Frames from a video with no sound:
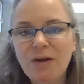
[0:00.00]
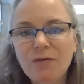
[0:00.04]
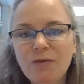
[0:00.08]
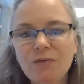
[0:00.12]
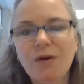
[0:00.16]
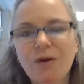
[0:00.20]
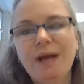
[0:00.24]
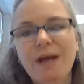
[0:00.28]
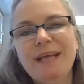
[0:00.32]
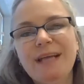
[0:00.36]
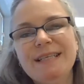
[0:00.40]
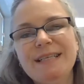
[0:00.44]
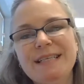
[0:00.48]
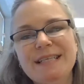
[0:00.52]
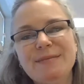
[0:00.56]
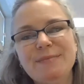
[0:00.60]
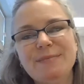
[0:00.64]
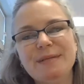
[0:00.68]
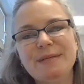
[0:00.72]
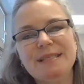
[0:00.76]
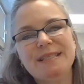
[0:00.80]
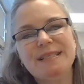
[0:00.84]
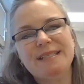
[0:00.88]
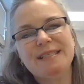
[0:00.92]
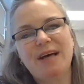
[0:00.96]
friends, it's
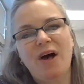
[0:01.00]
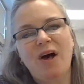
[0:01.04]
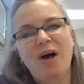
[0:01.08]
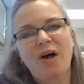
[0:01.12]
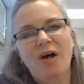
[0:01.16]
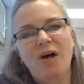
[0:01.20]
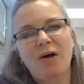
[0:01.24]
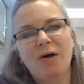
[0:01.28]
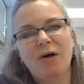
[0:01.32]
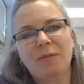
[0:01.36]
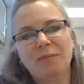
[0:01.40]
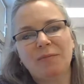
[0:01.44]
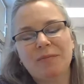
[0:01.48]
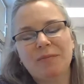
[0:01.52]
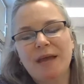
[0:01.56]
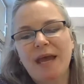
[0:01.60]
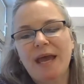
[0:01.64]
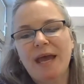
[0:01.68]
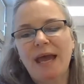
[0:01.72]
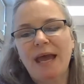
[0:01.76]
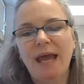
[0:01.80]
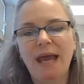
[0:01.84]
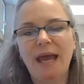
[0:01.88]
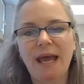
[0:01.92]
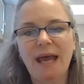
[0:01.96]
Miss Dom,
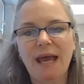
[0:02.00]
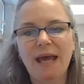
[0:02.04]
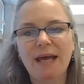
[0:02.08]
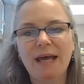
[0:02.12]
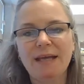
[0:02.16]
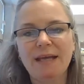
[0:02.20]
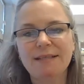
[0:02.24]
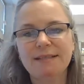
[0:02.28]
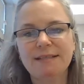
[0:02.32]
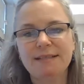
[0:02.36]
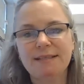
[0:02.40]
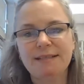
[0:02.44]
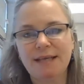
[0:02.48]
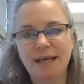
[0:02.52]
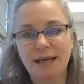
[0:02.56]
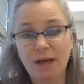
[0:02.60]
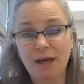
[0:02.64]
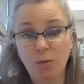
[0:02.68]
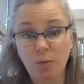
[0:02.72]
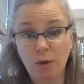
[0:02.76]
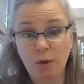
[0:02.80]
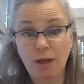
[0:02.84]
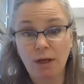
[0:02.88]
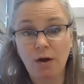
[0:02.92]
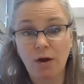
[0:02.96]
and today
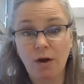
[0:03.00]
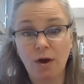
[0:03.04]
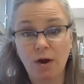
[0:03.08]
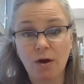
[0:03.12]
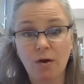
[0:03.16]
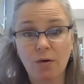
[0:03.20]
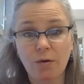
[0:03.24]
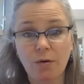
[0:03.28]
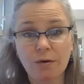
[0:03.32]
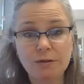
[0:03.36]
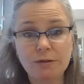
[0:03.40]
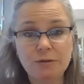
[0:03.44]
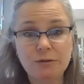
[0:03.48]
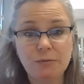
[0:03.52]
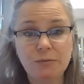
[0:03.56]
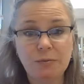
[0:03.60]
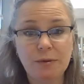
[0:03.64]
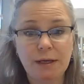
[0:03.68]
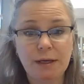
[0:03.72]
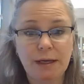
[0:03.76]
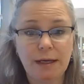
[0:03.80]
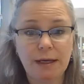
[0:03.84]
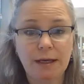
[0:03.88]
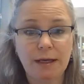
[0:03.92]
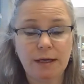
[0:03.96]
we are going to
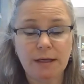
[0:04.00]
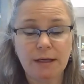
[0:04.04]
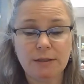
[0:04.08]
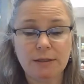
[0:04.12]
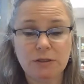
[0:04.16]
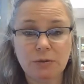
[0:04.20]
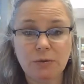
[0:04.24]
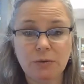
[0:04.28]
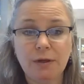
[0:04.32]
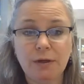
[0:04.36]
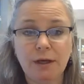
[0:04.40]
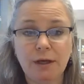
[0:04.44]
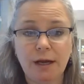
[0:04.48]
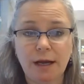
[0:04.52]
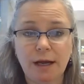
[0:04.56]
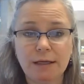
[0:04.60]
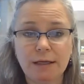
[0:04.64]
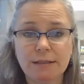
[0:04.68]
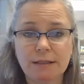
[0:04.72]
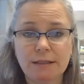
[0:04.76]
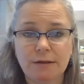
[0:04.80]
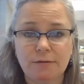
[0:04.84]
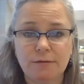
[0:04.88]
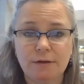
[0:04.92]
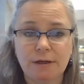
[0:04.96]
be doing an
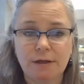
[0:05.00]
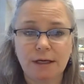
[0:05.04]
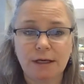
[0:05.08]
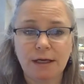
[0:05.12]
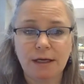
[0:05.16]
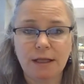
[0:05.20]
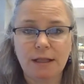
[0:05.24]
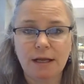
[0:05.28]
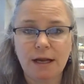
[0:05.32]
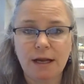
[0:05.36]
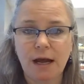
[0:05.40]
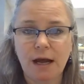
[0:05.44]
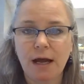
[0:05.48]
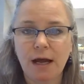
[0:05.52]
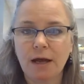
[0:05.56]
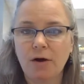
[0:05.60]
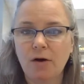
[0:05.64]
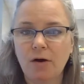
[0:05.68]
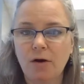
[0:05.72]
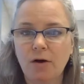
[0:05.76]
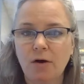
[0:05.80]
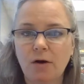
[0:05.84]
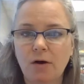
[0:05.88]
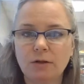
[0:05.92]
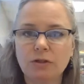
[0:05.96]
activity that I
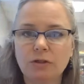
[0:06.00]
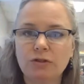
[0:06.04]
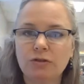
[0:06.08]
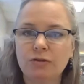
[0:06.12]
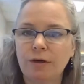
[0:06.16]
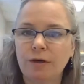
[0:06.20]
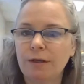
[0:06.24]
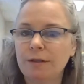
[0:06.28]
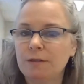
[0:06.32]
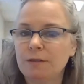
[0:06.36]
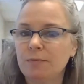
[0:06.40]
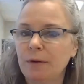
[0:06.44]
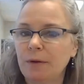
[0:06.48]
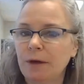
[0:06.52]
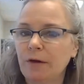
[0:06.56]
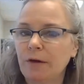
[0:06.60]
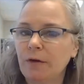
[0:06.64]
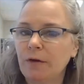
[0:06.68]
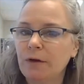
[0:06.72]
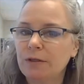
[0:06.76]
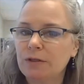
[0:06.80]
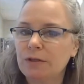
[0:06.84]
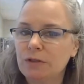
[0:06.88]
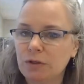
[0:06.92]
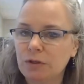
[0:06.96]
call
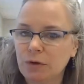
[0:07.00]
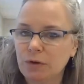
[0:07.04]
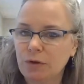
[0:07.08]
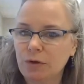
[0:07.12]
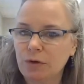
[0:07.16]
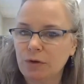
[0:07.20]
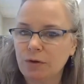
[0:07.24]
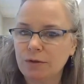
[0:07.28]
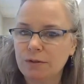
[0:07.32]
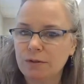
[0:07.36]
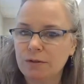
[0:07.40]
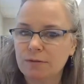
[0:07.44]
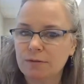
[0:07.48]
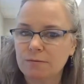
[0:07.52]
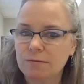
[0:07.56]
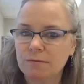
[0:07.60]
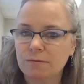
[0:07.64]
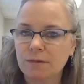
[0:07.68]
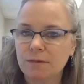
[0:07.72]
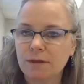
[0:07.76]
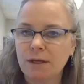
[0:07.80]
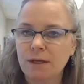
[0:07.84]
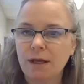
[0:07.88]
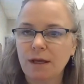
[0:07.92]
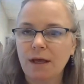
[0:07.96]
transparent circles.
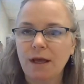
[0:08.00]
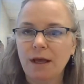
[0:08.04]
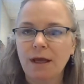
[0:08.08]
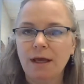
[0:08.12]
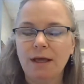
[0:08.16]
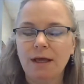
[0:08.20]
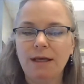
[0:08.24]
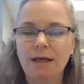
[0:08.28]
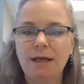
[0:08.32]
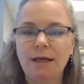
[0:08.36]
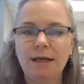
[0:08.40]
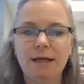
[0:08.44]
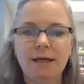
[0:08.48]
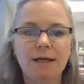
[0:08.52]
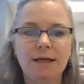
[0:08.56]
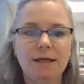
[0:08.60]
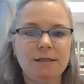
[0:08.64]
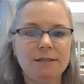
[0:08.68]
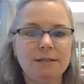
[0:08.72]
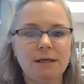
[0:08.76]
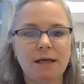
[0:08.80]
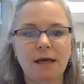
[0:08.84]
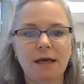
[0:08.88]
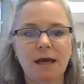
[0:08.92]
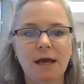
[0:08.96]
It
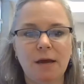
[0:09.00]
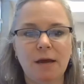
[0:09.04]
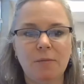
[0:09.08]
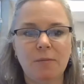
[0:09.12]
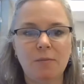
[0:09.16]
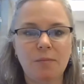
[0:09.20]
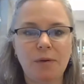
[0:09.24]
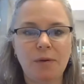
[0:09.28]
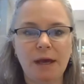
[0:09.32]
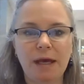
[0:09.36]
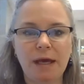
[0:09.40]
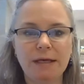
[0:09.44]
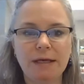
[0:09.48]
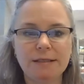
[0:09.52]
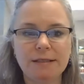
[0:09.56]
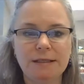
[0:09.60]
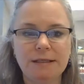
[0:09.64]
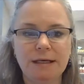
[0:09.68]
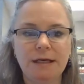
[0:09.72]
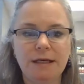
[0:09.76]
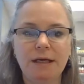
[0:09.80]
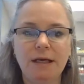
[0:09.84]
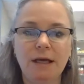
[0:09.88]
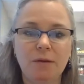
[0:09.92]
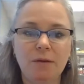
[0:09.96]
is a
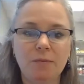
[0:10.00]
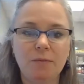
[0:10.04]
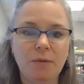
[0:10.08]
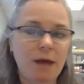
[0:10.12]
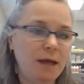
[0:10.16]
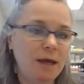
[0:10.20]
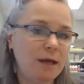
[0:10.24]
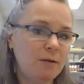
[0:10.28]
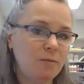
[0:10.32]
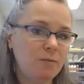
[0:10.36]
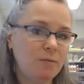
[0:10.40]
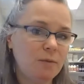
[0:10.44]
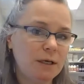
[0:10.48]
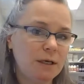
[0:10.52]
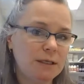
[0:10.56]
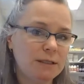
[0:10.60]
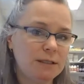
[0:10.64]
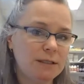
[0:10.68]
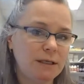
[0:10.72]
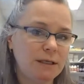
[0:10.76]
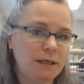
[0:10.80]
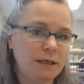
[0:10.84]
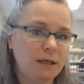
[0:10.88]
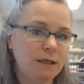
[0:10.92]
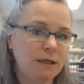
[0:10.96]
painting and paint
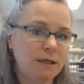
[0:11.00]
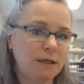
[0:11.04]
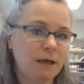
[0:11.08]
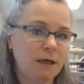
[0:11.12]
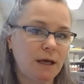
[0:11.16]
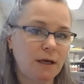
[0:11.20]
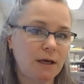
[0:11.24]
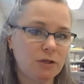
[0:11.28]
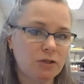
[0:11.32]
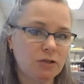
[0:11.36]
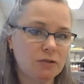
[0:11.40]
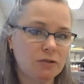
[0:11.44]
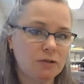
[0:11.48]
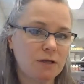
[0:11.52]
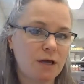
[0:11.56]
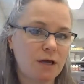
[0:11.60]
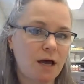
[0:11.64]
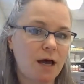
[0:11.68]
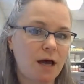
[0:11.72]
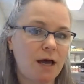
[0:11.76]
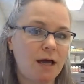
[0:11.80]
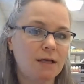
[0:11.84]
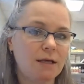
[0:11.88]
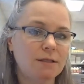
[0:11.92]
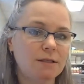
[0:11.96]
mixing
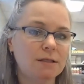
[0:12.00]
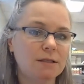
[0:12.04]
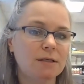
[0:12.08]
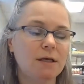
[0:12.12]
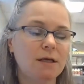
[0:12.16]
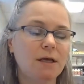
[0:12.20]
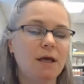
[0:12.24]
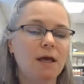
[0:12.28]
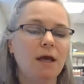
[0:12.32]
exercise,